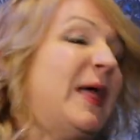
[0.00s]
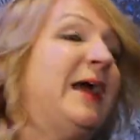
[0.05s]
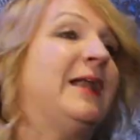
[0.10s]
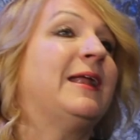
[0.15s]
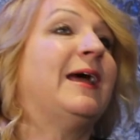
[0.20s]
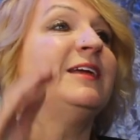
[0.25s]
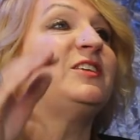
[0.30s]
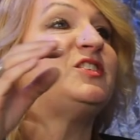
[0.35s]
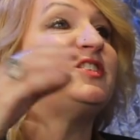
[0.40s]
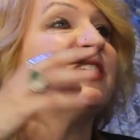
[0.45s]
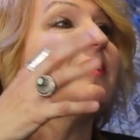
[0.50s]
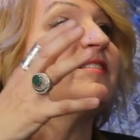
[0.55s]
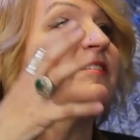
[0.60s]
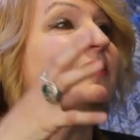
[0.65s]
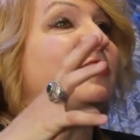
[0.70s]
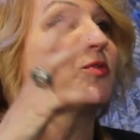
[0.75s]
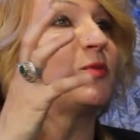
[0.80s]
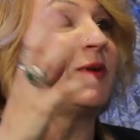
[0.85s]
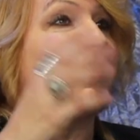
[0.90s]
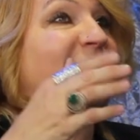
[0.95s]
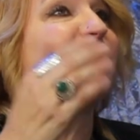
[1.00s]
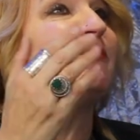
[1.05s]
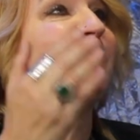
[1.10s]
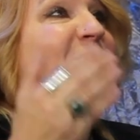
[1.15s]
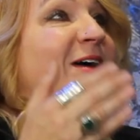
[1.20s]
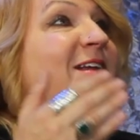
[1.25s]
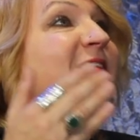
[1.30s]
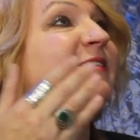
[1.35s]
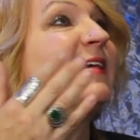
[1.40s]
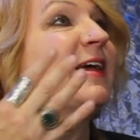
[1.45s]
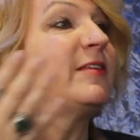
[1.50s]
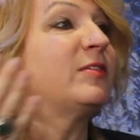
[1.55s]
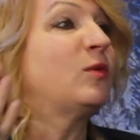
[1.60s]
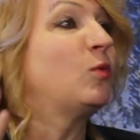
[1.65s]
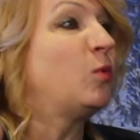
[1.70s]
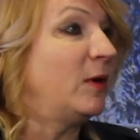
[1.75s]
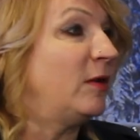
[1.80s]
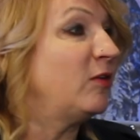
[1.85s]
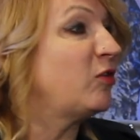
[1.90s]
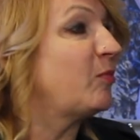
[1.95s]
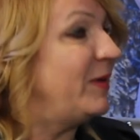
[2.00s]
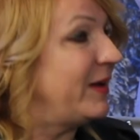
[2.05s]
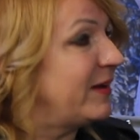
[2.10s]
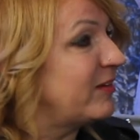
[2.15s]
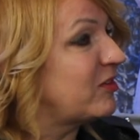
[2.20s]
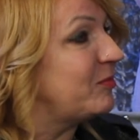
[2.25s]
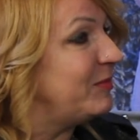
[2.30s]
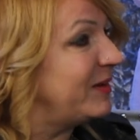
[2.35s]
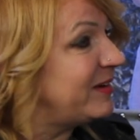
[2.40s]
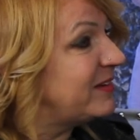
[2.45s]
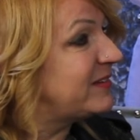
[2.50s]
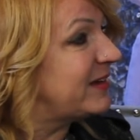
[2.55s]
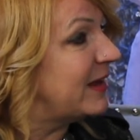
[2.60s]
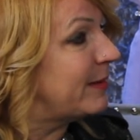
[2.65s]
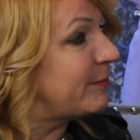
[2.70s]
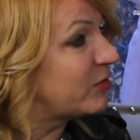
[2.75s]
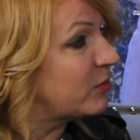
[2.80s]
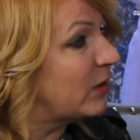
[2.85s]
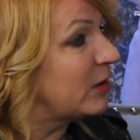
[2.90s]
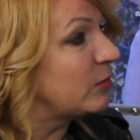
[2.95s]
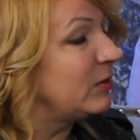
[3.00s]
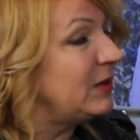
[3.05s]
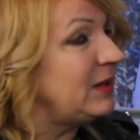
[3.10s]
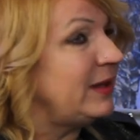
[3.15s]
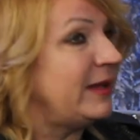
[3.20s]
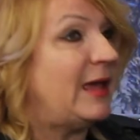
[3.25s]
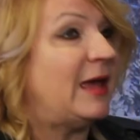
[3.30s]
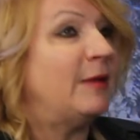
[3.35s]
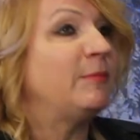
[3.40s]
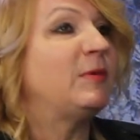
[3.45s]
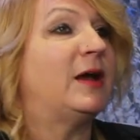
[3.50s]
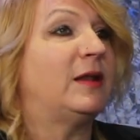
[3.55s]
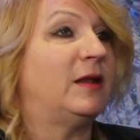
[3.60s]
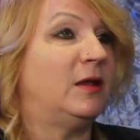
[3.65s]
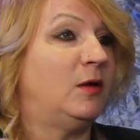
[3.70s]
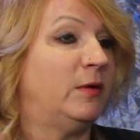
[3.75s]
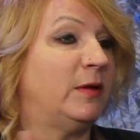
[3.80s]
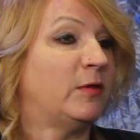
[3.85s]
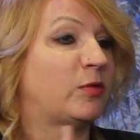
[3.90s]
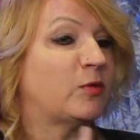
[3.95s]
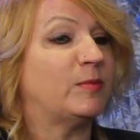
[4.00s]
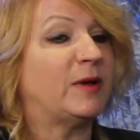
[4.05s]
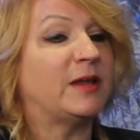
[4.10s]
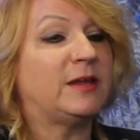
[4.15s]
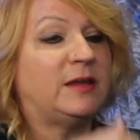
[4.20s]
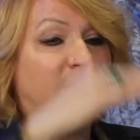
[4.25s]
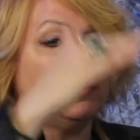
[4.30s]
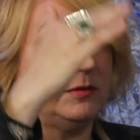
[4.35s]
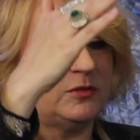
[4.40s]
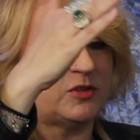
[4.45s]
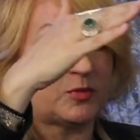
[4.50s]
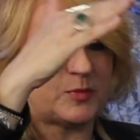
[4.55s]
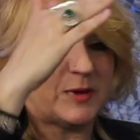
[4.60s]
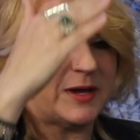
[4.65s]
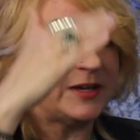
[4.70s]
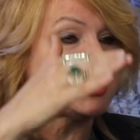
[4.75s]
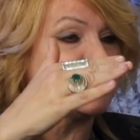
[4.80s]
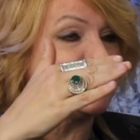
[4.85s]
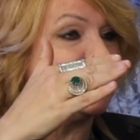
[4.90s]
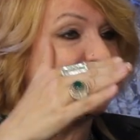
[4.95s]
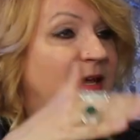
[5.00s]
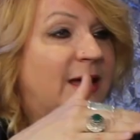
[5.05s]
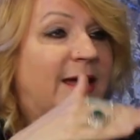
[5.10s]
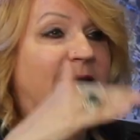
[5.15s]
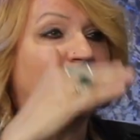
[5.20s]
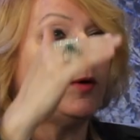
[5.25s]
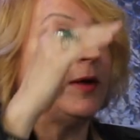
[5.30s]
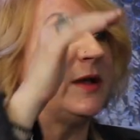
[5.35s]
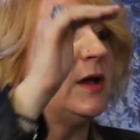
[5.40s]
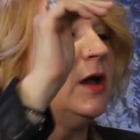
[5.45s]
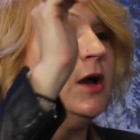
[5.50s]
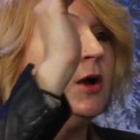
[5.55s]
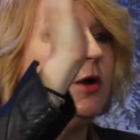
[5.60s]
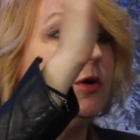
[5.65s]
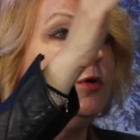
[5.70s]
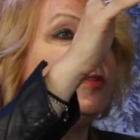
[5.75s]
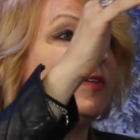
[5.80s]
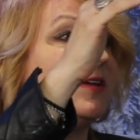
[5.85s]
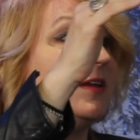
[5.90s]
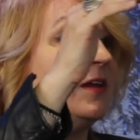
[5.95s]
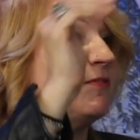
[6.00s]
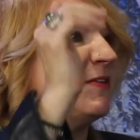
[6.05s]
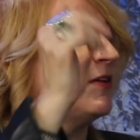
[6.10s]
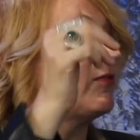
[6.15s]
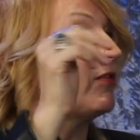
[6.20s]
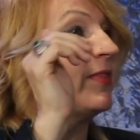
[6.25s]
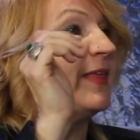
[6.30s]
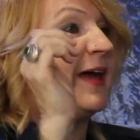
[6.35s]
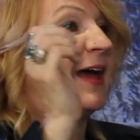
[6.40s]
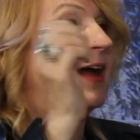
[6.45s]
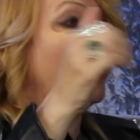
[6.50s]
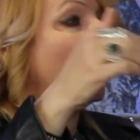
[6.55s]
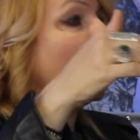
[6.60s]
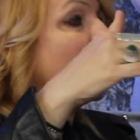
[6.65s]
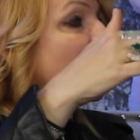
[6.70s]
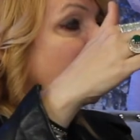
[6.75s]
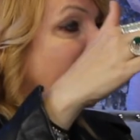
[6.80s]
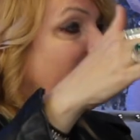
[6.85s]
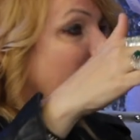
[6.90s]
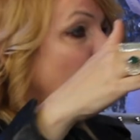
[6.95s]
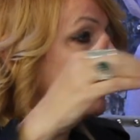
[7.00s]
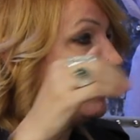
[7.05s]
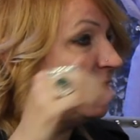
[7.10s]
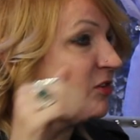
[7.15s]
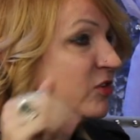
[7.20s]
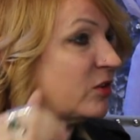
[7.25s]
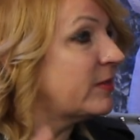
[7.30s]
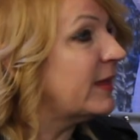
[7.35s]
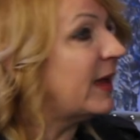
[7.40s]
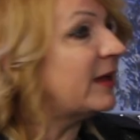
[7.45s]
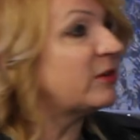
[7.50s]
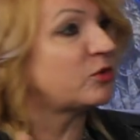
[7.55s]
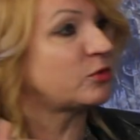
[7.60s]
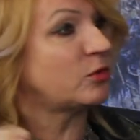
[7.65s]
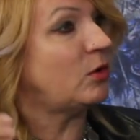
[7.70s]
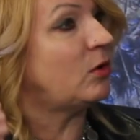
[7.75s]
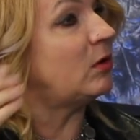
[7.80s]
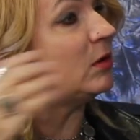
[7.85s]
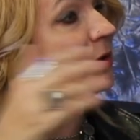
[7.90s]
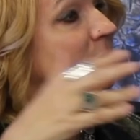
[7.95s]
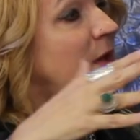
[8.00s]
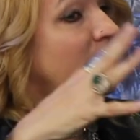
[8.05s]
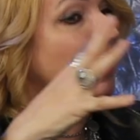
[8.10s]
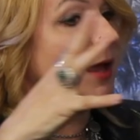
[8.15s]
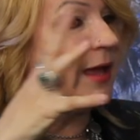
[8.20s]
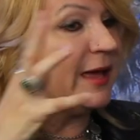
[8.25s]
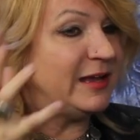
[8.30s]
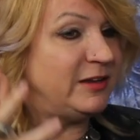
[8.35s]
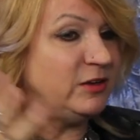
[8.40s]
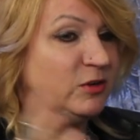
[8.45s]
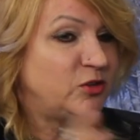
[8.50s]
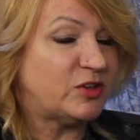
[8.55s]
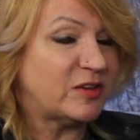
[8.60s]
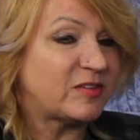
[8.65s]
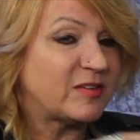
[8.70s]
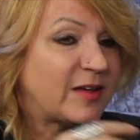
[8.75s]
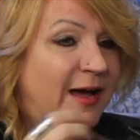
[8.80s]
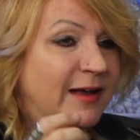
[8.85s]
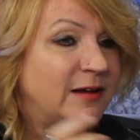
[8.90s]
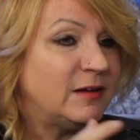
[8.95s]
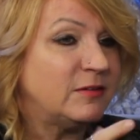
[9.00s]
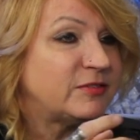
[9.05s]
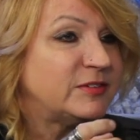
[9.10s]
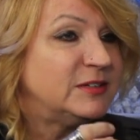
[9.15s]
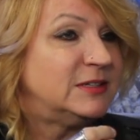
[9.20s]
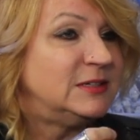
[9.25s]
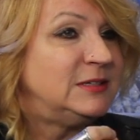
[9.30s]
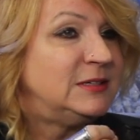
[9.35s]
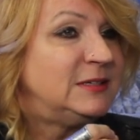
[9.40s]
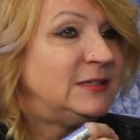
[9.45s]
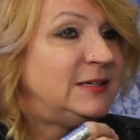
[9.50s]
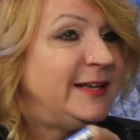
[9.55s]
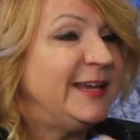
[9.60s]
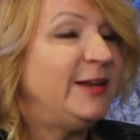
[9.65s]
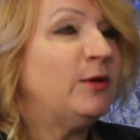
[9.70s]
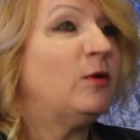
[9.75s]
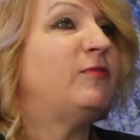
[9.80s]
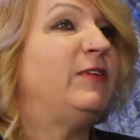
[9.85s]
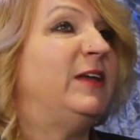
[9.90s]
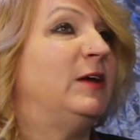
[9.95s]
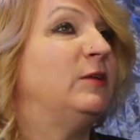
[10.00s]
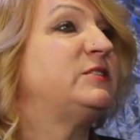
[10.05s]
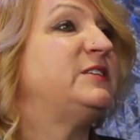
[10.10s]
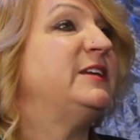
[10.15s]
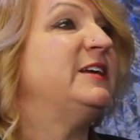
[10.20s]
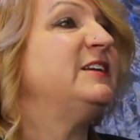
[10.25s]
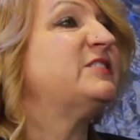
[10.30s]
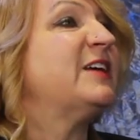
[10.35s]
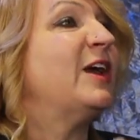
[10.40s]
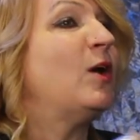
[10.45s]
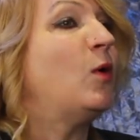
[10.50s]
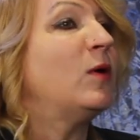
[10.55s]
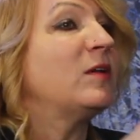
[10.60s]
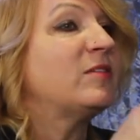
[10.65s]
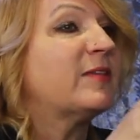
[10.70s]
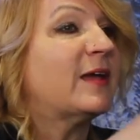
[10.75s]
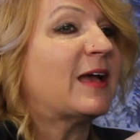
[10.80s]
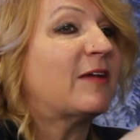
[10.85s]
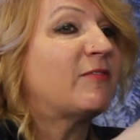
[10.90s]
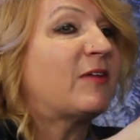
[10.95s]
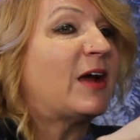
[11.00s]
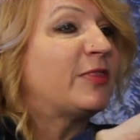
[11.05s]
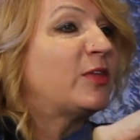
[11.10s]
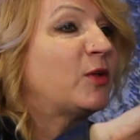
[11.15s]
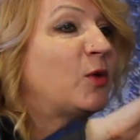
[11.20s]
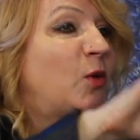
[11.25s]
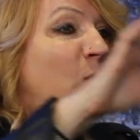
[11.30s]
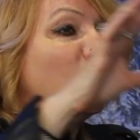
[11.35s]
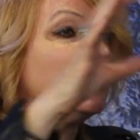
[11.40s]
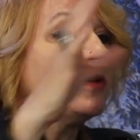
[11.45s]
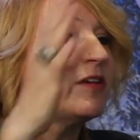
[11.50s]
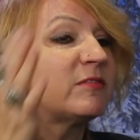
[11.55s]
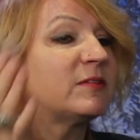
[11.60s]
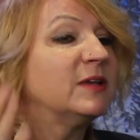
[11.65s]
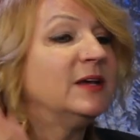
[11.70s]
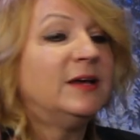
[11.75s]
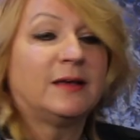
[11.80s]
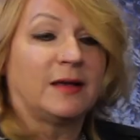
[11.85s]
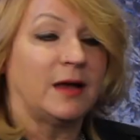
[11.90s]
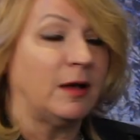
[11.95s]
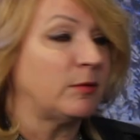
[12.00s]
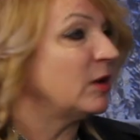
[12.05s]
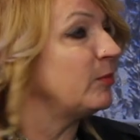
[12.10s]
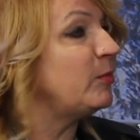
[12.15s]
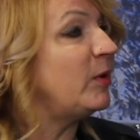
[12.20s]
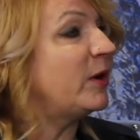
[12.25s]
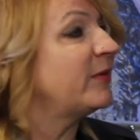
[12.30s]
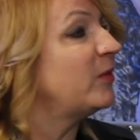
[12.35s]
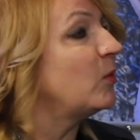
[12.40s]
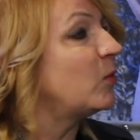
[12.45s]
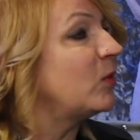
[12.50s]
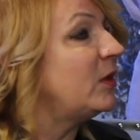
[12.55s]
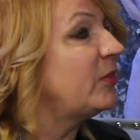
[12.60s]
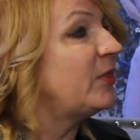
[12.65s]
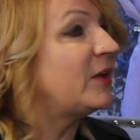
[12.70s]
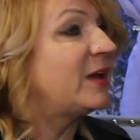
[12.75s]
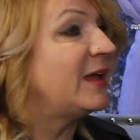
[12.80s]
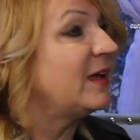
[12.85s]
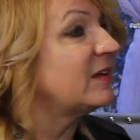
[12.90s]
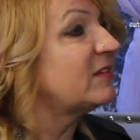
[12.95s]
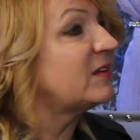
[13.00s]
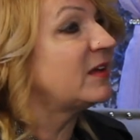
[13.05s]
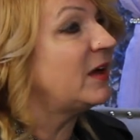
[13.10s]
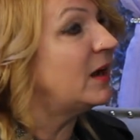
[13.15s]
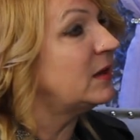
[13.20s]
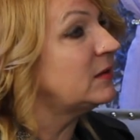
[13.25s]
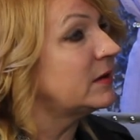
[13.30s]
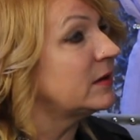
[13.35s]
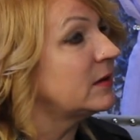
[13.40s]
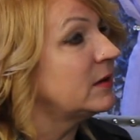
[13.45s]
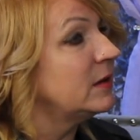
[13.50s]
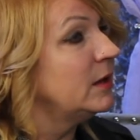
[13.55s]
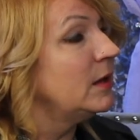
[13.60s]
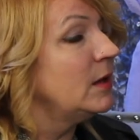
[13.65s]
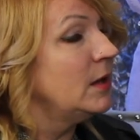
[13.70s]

And I just, it's really fun. It's like the world's biggest mixtape. So I really am kind of going through my huge spreadsheet and kind of going, who's going to fit for that orc, that creature, that troll? And you just kind of, you know, VO DJ, or it's like I've got the coolest coloring book in the world that I get to color.